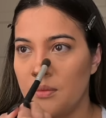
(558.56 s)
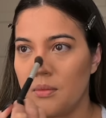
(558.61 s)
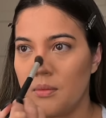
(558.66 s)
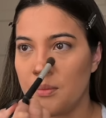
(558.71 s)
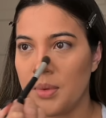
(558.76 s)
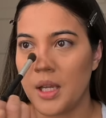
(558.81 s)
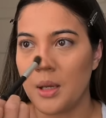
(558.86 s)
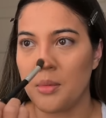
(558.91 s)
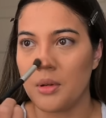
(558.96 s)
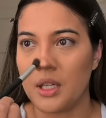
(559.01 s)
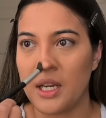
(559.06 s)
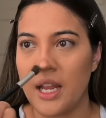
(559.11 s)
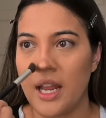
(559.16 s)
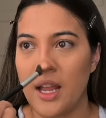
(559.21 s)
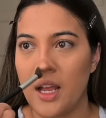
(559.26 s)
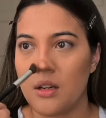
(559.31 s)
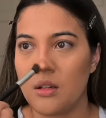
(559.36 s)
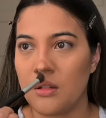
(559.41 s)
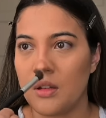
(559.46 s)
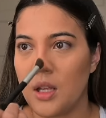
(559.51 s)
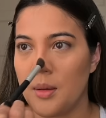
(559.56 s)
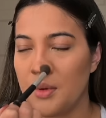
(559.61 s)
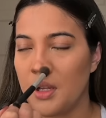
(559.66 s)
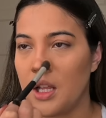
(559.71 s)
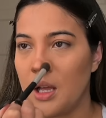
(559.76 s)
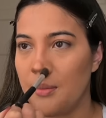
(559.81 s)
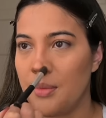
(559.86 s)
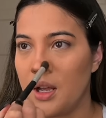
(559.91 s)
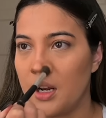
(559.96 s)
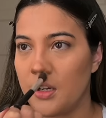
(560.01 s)
be able to handle them a
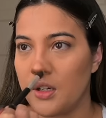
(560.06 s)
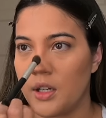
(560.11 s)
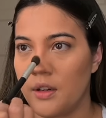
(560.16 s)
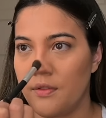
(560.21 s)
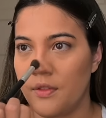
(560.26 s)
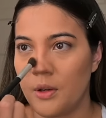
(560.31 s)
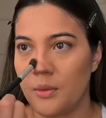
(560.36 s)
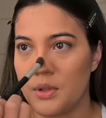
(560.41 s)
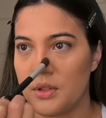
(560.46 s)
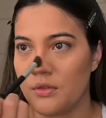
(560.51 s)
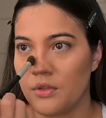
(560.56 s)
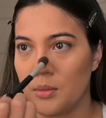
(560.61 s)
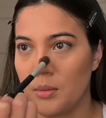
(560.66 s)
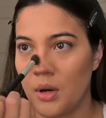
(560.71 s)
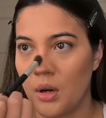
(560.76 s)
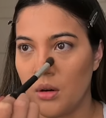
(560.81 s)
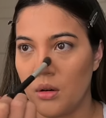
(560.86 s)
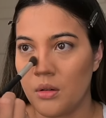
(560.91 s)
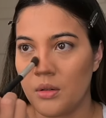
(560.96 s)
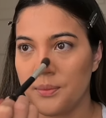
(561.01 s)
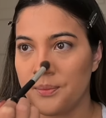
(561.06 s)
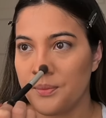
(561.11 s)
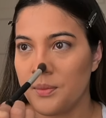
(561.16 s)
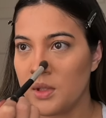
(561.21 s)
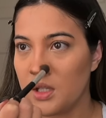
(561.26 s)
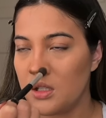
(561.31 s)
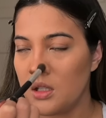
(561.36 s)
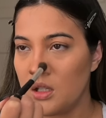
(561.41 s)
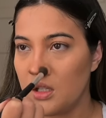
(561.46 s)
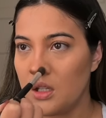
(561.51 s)
lot better if it was remote.
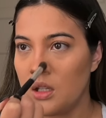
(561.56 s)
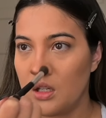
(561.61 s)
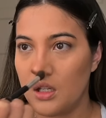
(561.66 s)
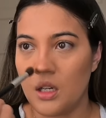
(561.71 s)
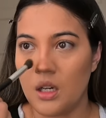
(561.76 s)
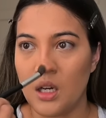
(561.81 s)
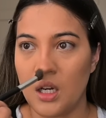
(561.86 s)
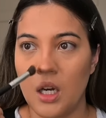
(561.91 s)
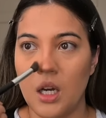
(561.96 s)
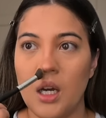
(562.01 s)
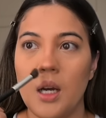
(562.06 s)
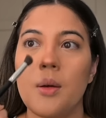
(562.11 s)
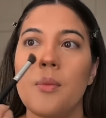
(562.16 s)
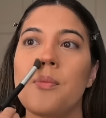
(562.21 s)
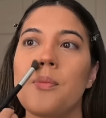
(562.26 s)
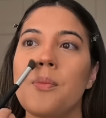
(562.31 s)
But